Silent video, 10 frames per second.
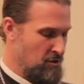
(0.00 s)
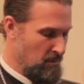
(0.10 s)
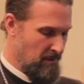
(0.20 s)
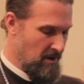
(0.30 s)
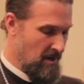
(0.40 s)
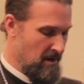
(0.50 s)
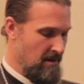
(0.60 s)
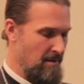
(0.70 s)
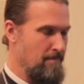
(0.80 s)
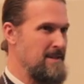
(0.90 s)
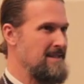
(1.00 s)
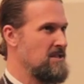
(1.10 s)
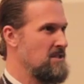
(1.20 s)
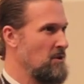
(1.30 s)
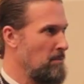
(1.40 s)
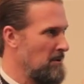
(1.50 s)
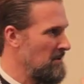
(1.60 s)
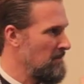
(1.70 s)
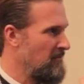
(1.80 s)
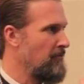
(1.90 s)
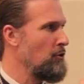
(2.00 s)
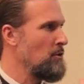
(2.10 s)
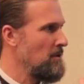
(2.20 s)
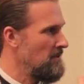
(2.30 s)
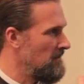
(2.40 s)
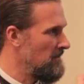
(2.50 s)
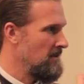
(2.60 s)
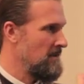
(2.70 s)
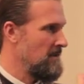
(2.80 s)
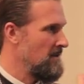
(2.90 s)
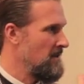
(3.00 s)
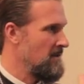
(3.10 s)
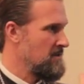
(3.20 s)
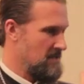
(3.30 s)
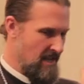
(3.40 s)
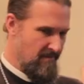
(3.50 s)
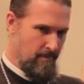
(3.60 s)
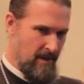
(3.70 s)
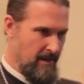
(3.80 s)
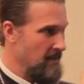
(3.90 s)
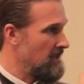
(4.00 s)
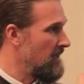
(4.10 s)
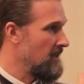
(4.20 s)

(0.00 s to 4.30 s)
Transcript: Super hard. Be super frugal. Save money.